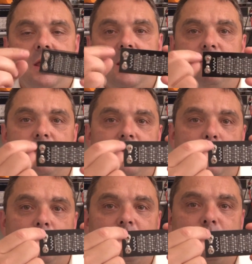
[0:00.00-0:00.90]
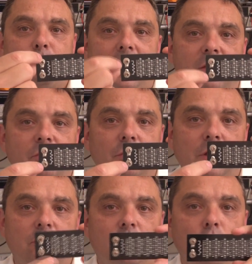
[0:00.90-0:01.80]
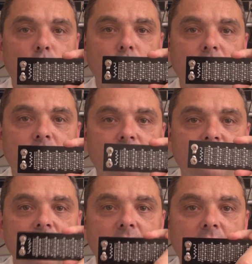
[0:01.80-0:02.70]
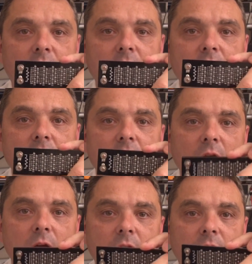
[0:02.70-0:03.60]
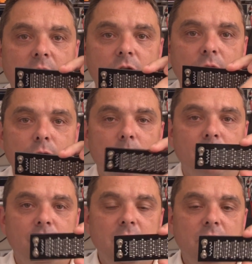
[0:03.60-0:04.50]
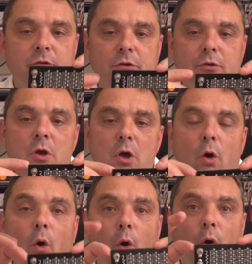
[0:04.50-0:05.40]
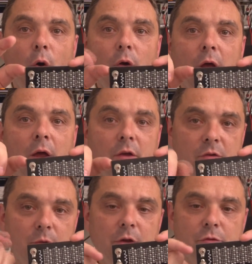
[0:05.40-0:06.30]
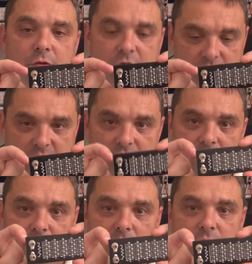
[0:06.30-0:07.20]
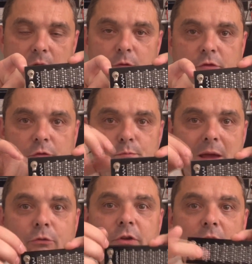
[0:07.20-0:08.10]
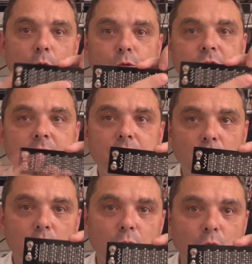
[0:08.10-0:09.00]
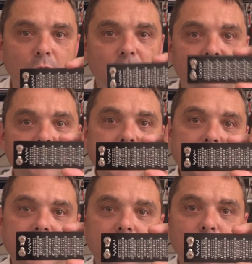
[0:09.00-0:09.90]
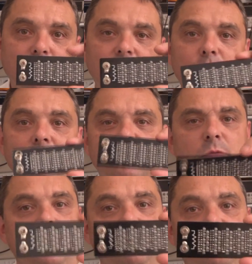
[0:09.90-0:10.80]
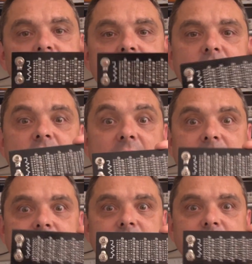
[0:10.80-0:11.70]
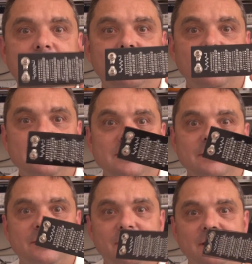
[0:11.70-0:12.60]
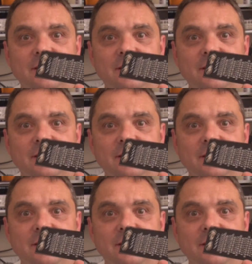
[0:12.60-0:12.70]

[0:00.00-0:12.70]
either if there was space on each corner to stick, you know, there's kind of rubber feet to, or someone else will suggest if there was just mounting holes in the four corners, which I suppose is a bit of a sin, the fact that I didn't